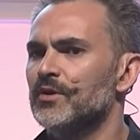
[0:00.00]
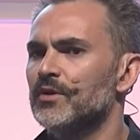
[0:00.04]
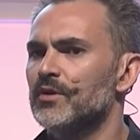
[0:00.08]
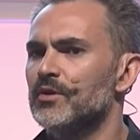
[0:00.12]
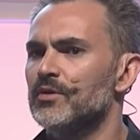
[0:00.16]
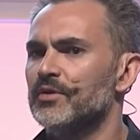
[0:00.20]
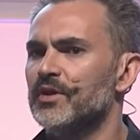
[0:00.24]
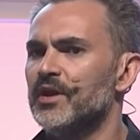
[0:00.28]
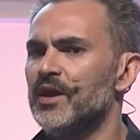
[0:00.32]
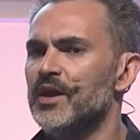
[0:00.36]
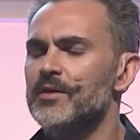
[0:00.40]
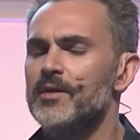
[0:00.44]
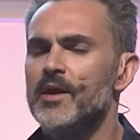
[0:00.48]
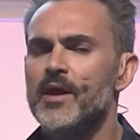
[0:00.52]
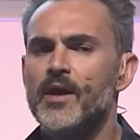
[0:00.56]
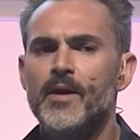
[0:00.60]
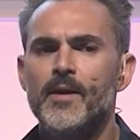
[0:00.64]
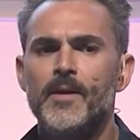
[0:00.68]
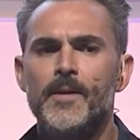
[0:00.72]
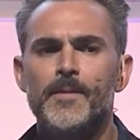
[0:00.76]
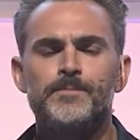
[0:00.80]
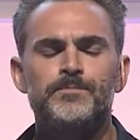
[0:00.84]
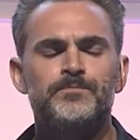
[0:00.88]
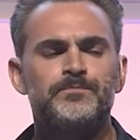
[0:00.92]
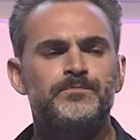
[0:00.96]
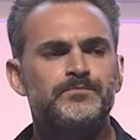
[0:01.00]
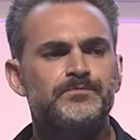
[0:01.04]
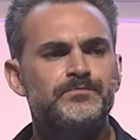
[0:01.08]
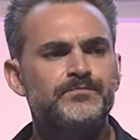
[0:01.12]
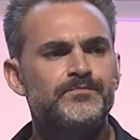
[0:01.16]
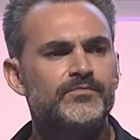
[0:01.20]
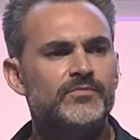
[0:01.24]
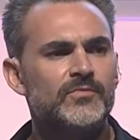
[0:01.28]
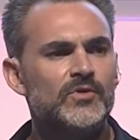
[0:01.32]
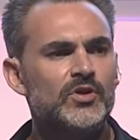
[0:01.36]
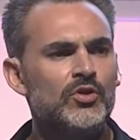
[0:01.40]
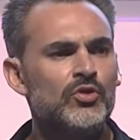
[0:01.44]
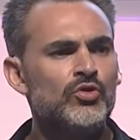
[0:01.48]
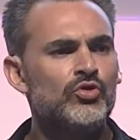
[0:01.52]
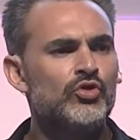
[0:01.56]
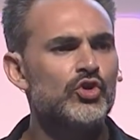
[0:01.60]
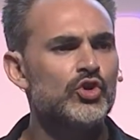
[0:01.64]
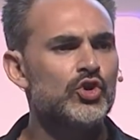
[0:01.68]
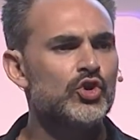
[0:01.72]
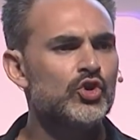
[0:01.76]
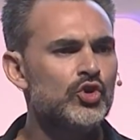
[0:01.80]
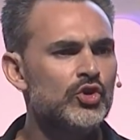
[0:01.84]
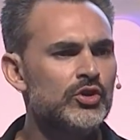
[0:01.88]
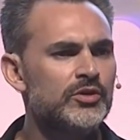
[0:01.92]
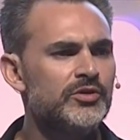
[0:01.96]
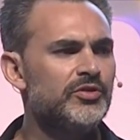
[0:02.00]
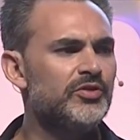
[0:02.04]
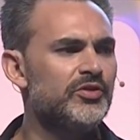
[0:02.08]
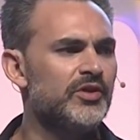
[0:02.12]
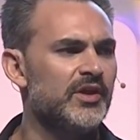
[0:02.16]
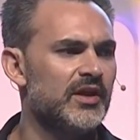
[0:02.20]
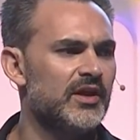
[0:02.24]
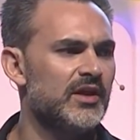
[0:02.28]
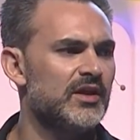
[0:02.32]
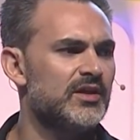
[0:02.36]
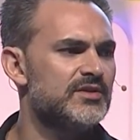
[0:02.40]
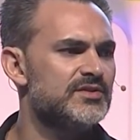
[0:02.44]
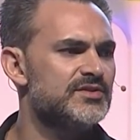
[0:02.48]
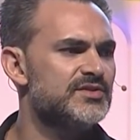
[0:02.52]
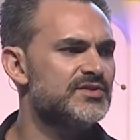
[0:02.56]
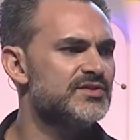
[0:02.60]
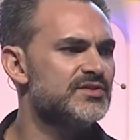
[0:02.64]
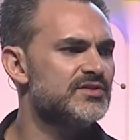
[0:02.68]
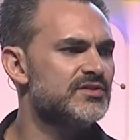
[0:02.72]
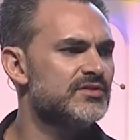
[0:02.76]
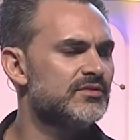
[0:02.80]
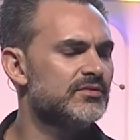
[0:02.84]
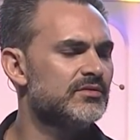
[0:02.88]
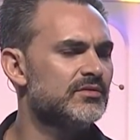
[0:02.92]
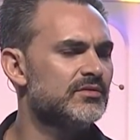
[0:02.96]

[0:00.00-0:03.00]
okay? The good thing is